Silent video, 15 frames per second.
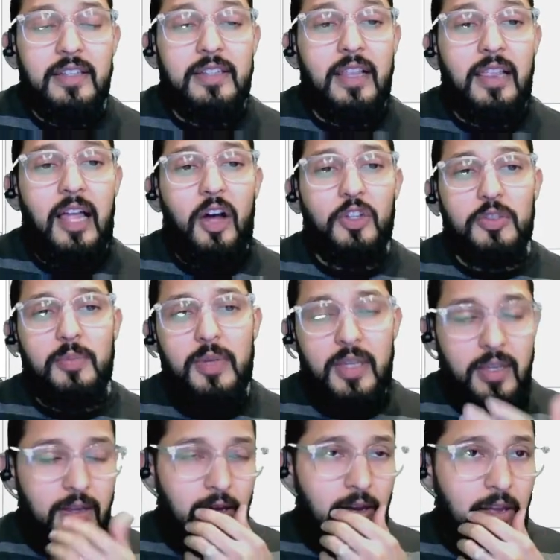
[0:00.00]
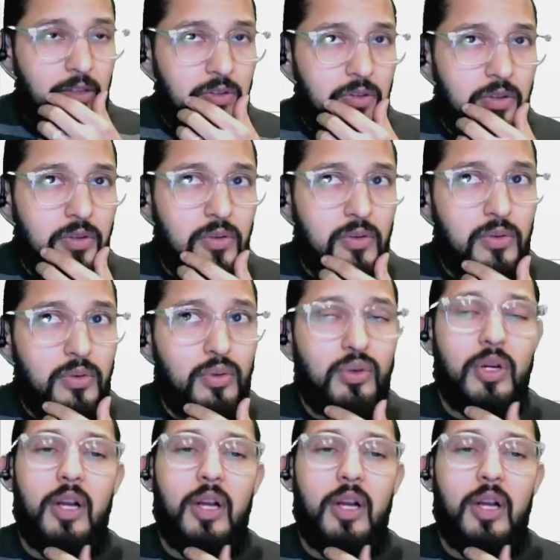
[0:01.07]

allows me to